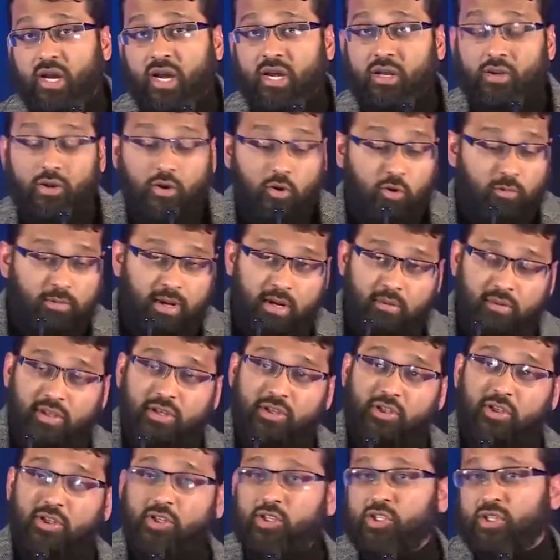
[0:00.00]
I know my
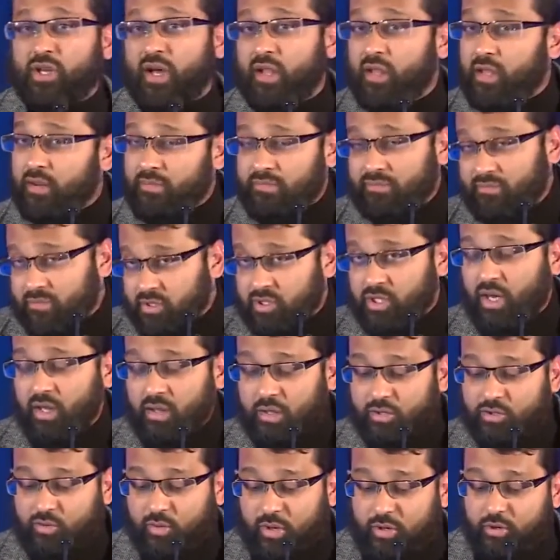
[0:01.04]
religion,
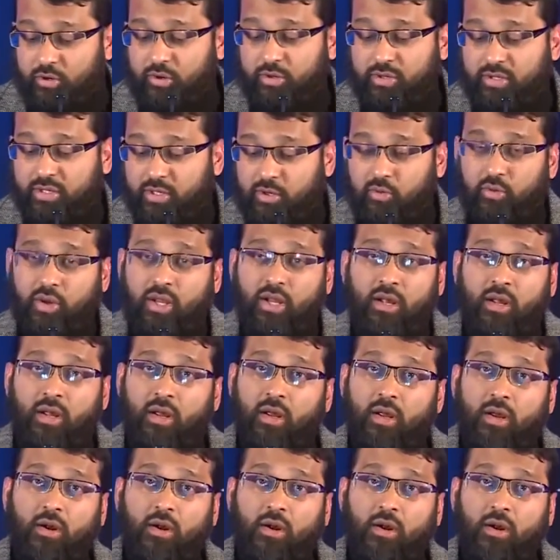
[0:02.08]
inshallah, to a good degree.